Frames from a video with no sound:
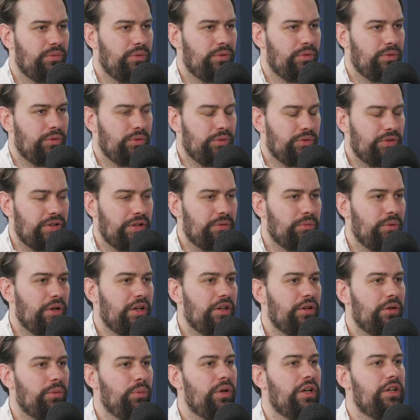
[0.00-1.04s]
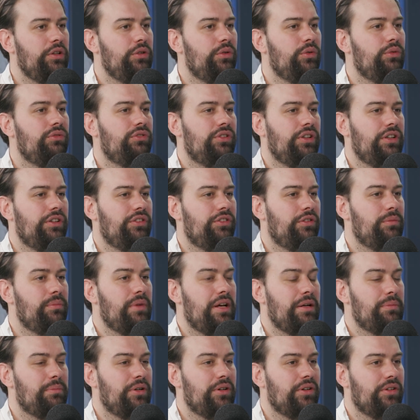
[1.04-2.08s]
you said we're using
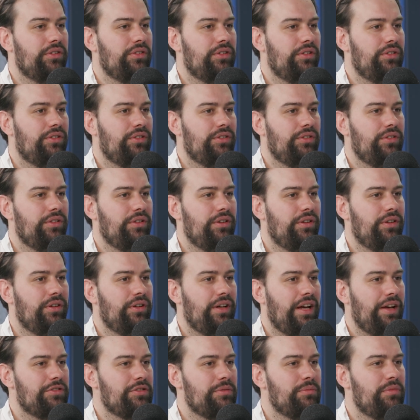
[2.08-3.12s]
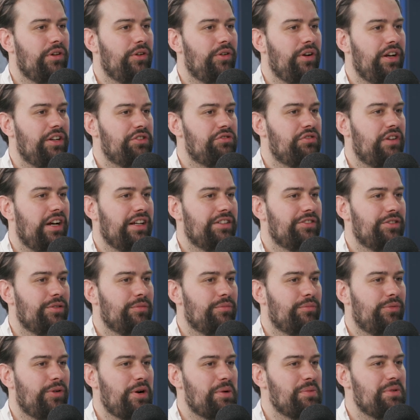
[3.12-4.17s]
cement because it's has some very
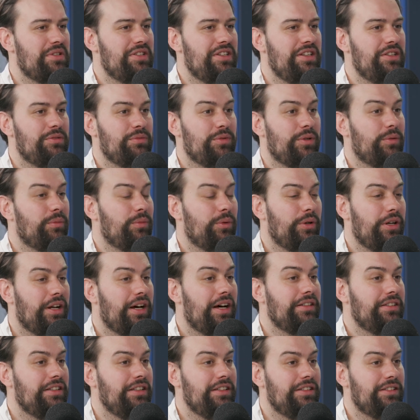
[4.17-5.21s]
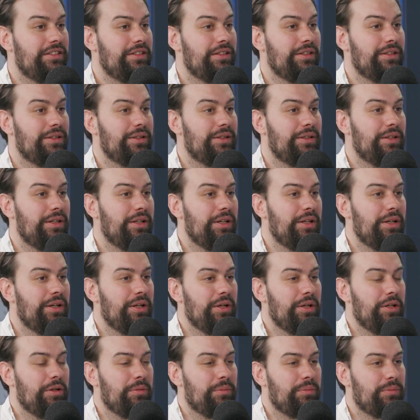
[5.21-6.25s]
attractive properties. What are these
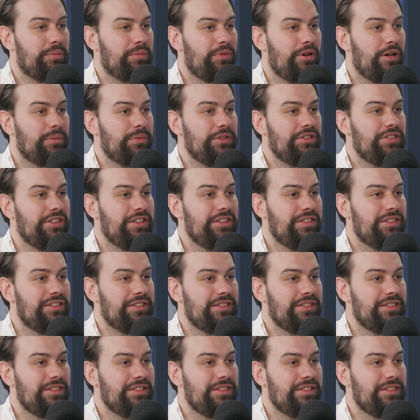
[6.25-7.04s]
properties?